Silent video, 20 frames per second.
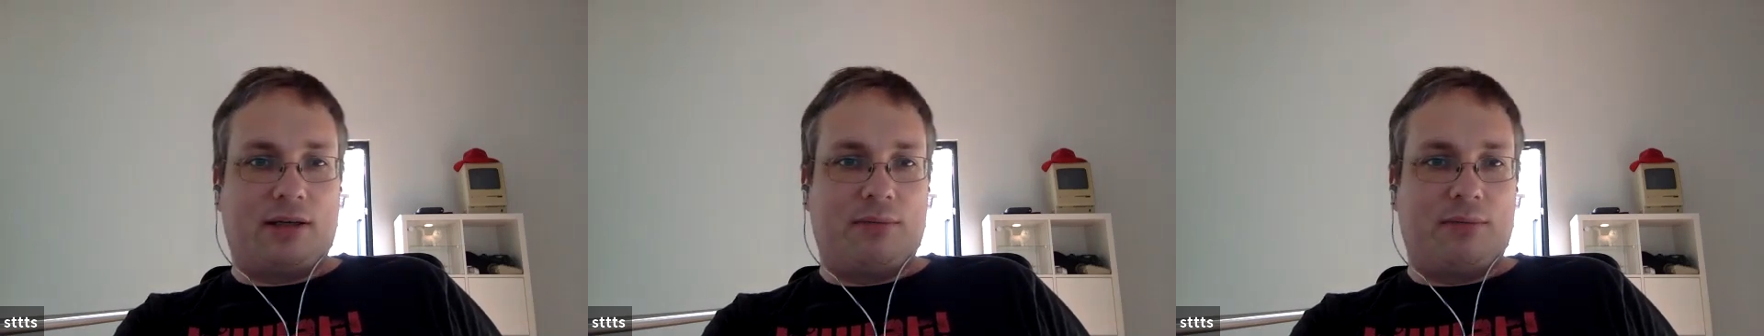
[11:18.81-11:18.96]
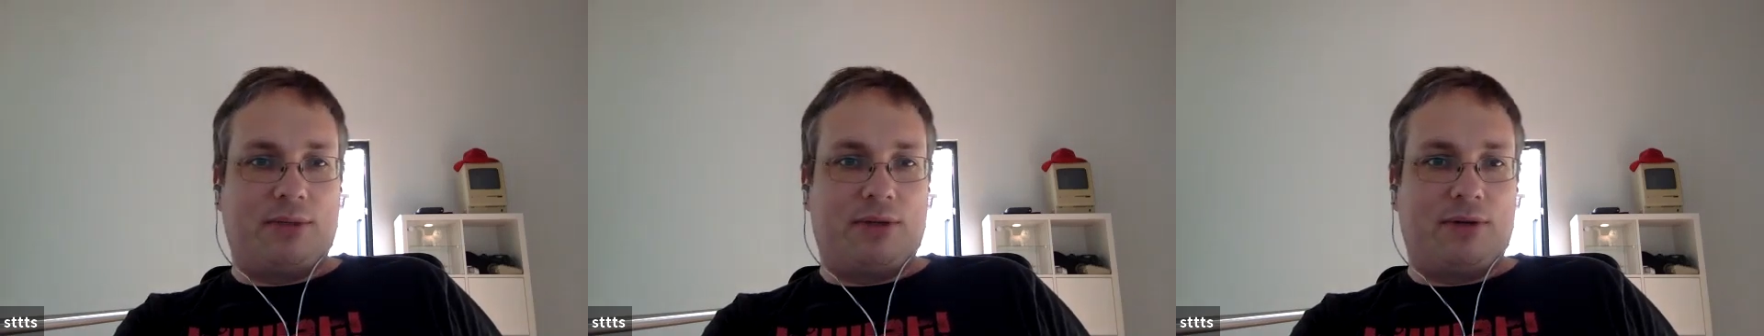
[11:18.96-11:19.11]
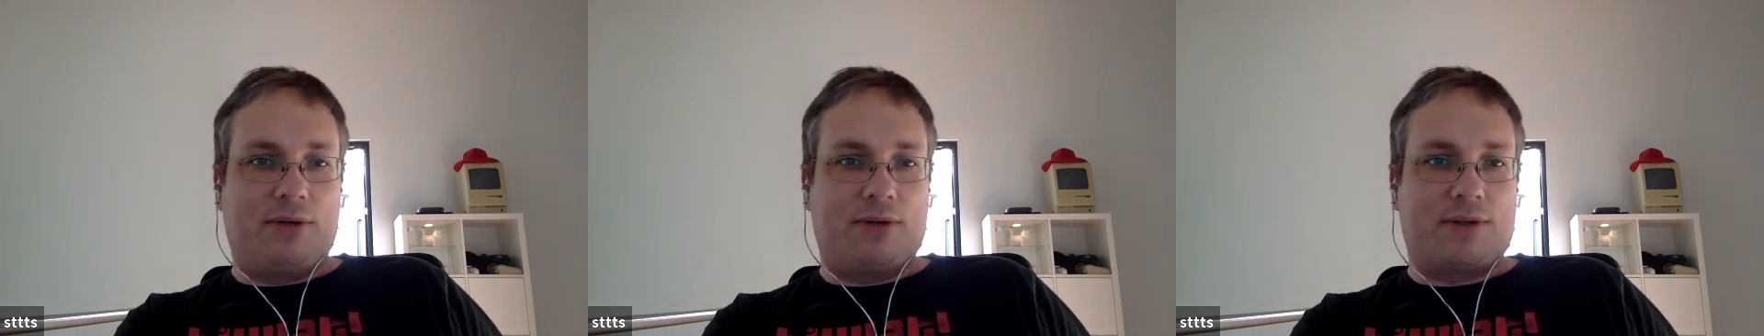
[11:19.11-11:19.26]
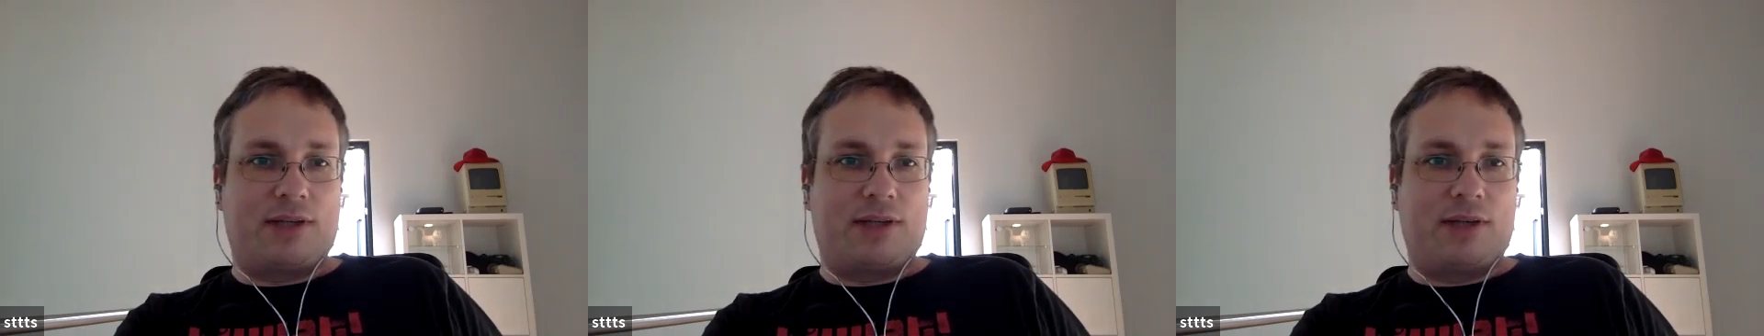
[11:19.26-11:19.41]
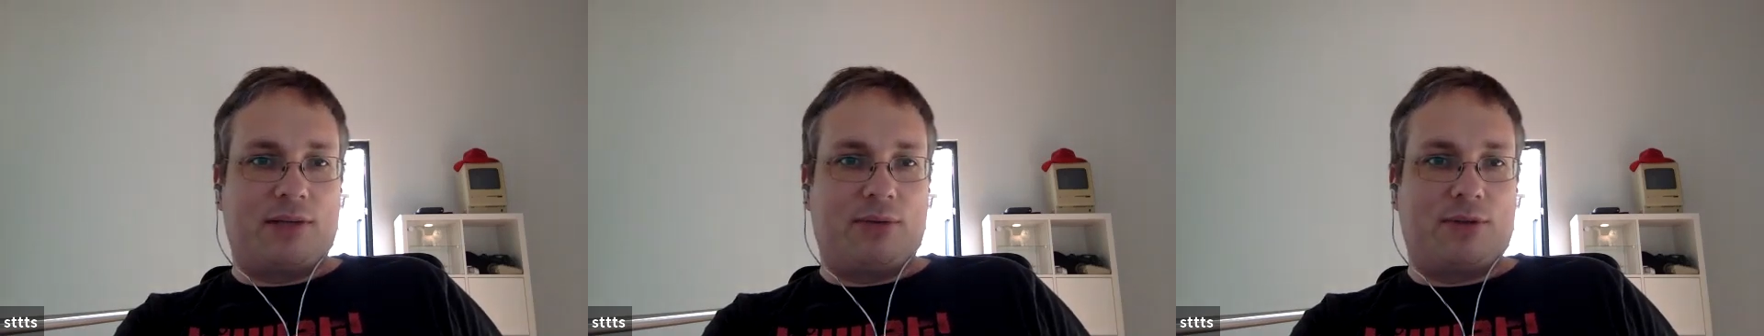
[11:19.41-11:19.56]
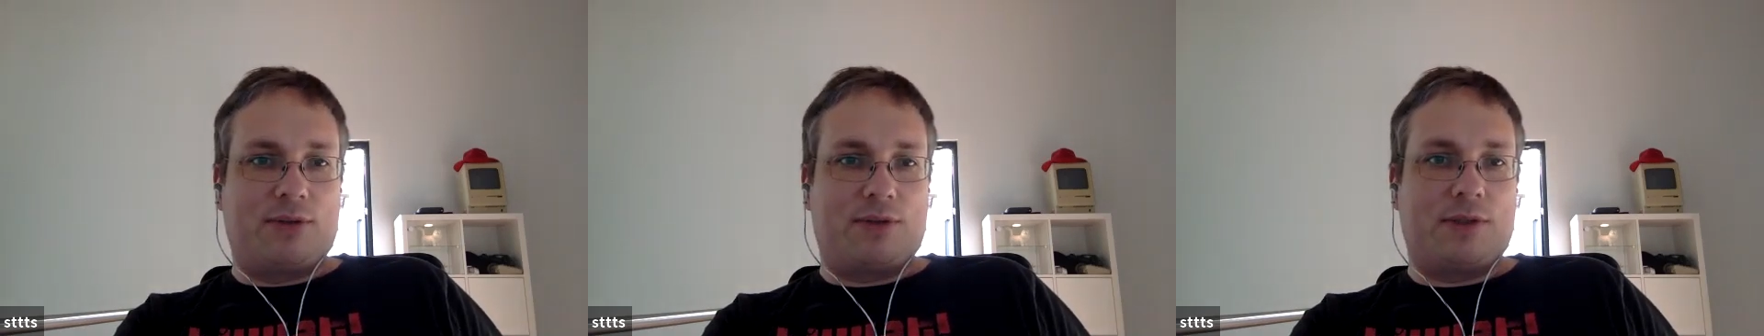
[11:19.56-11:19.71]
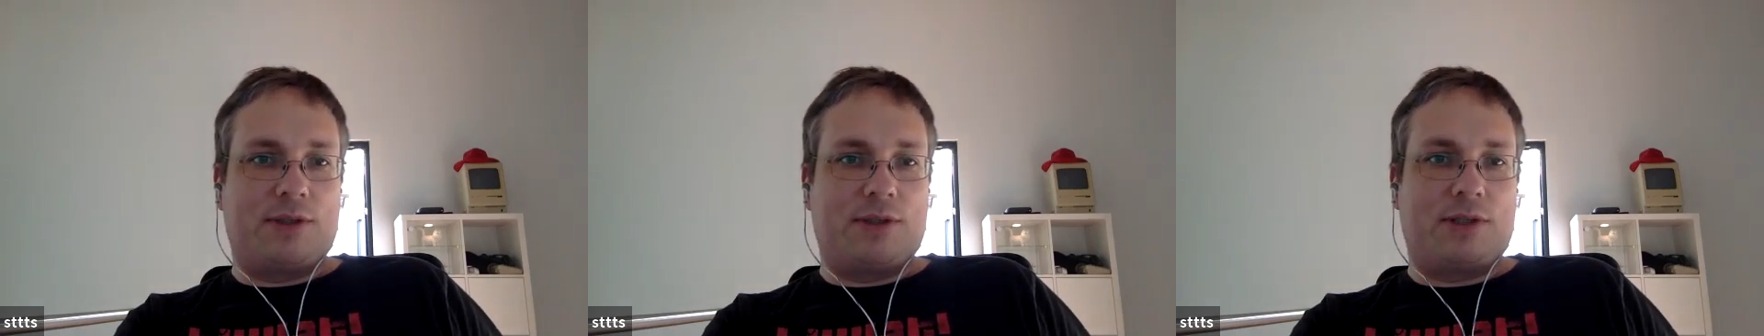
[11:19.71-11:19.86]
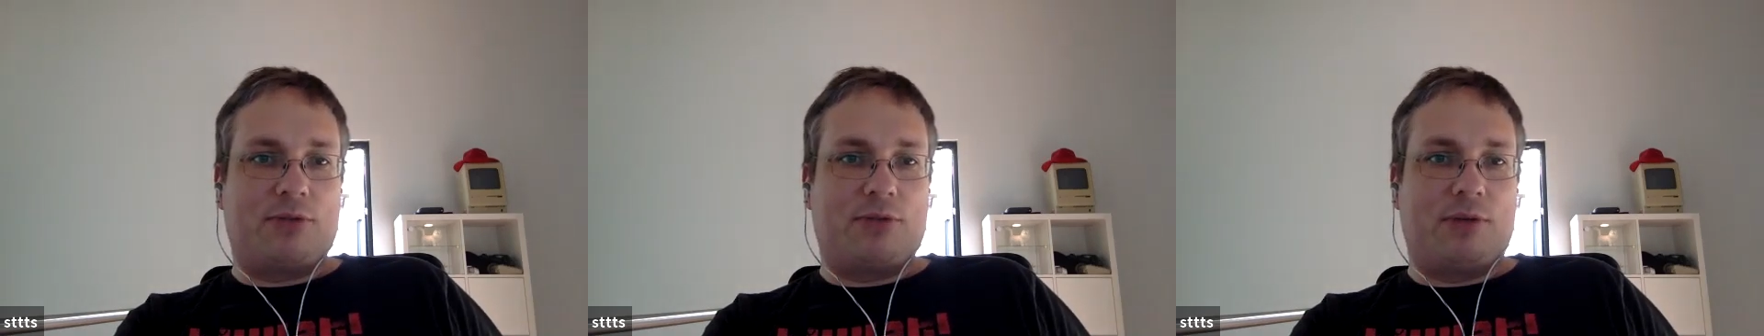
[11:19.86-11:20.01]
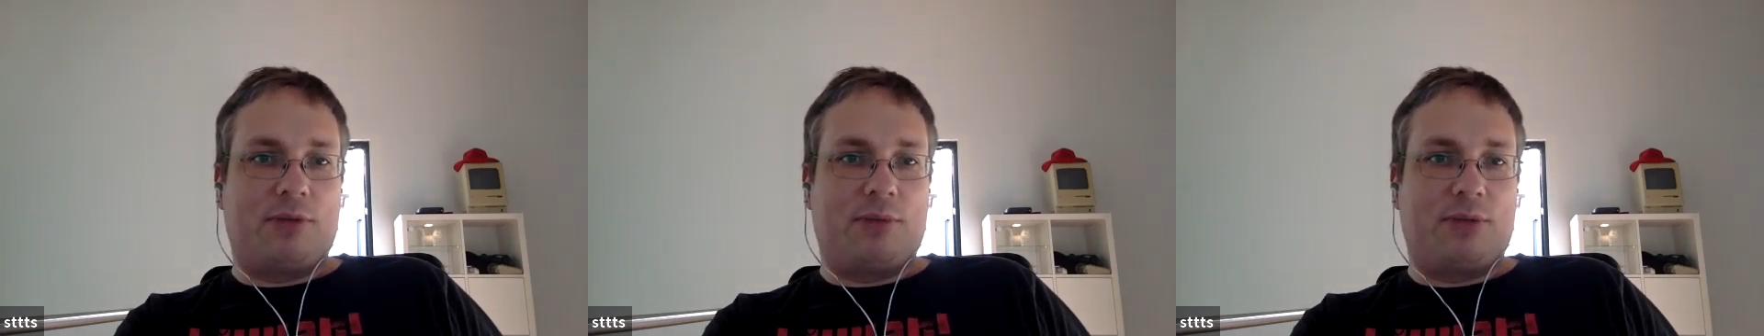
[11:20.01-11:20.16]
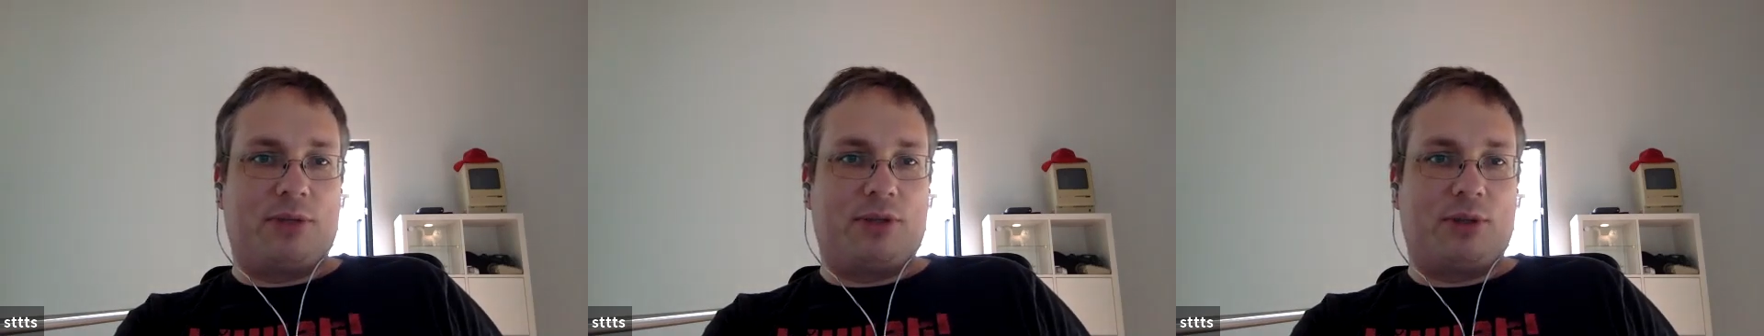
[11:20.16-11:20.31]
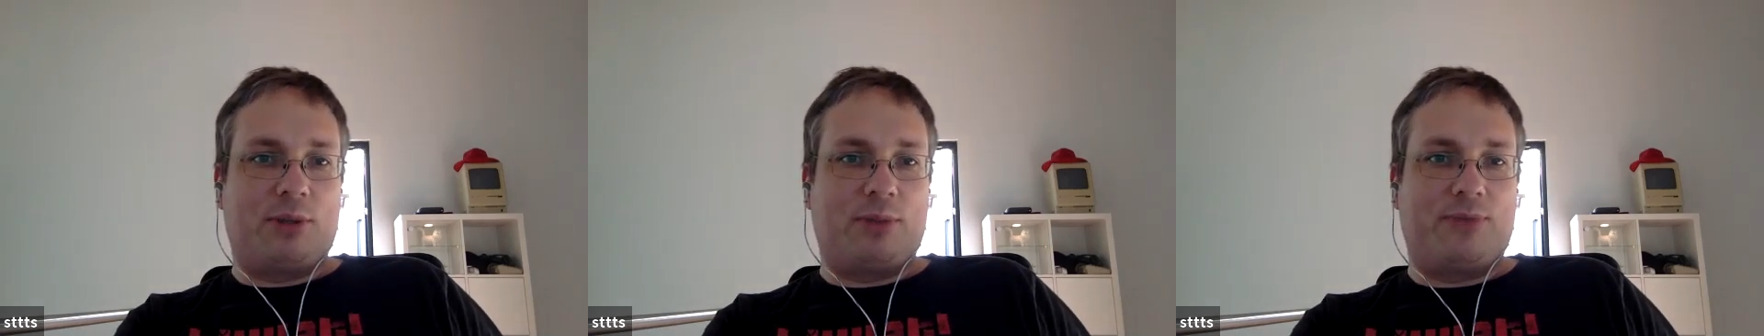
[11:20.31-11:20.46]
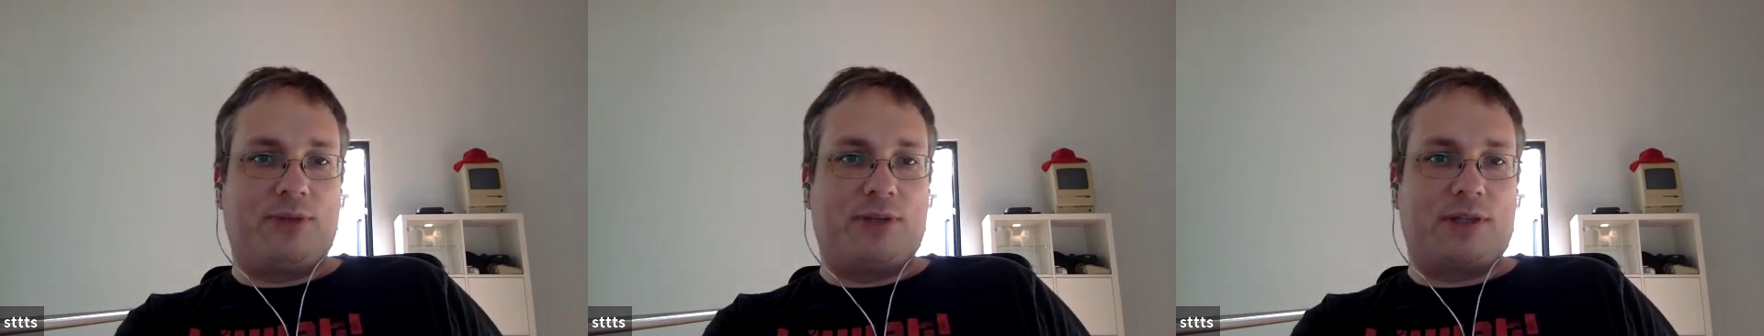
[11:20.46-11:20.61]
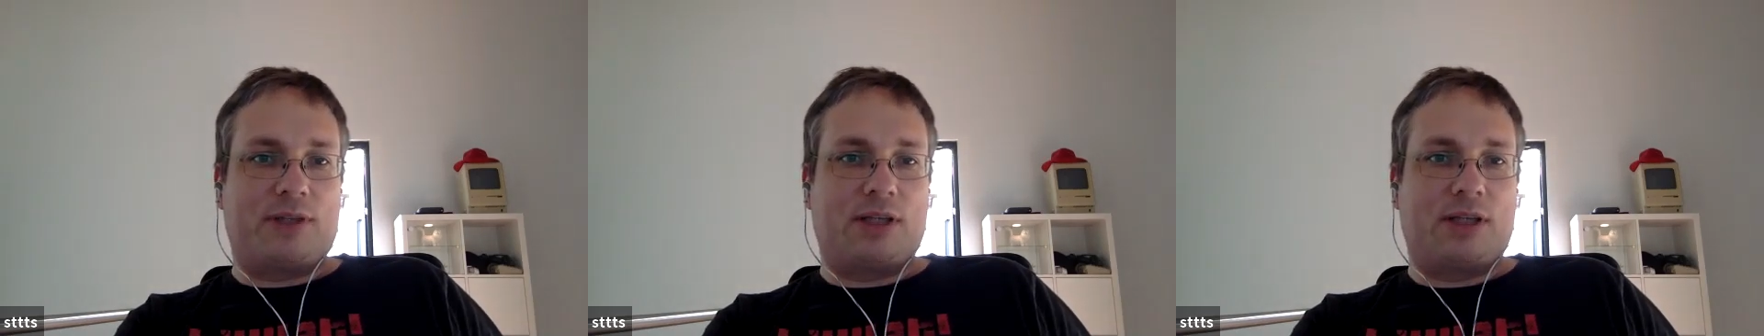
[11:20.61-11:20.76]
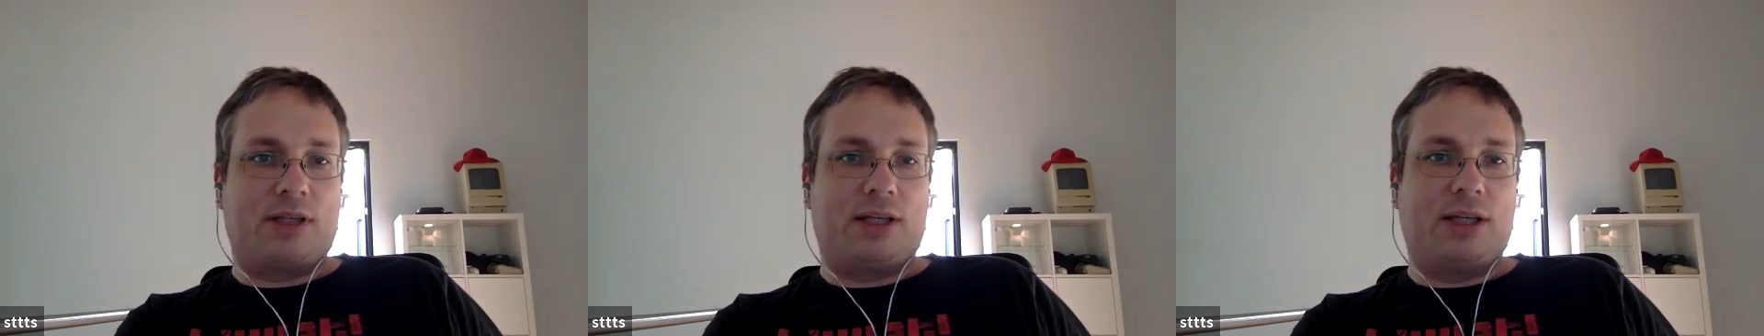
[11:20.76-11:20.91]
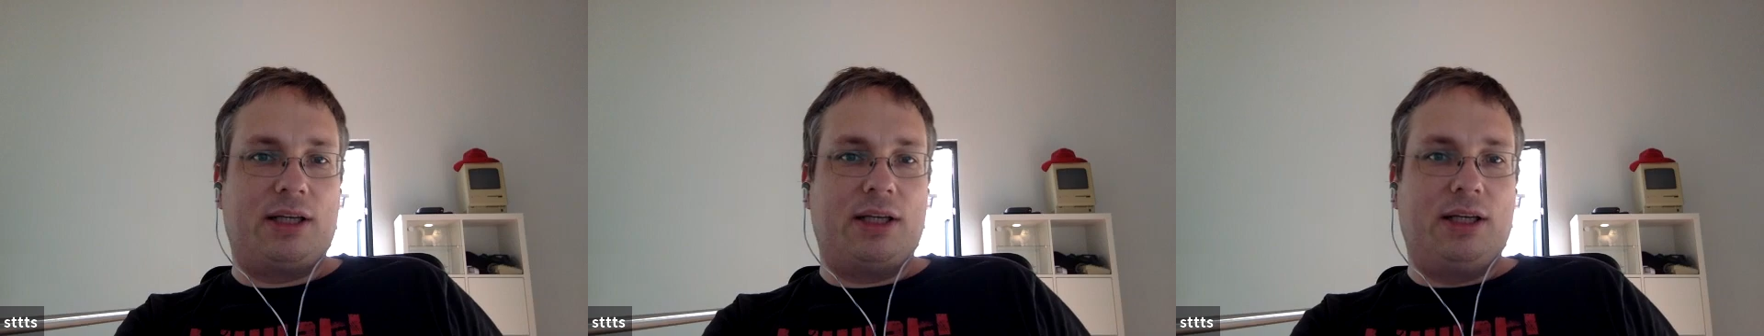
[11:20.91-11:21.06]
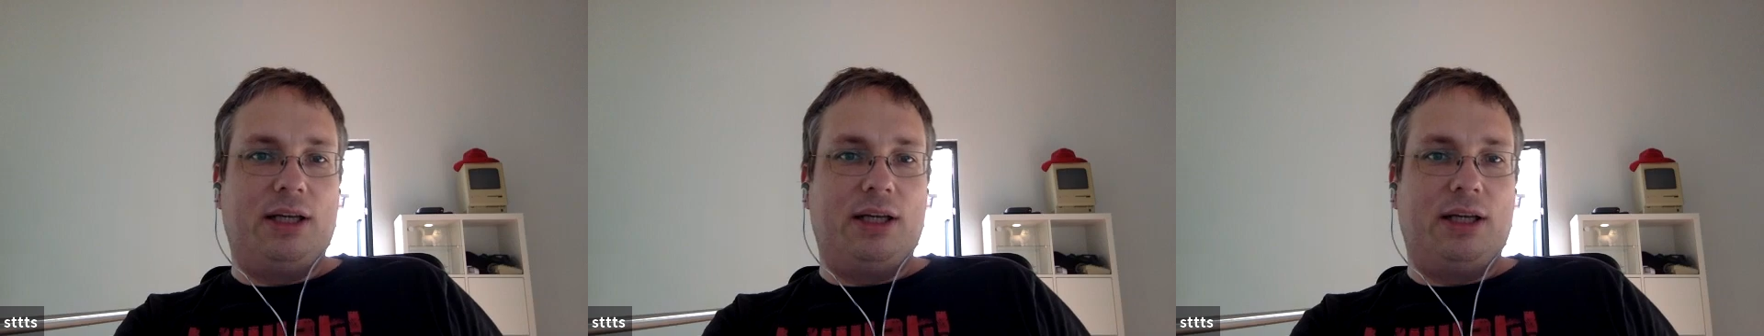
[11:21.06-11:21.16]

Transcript: because there was disagreement, obviously.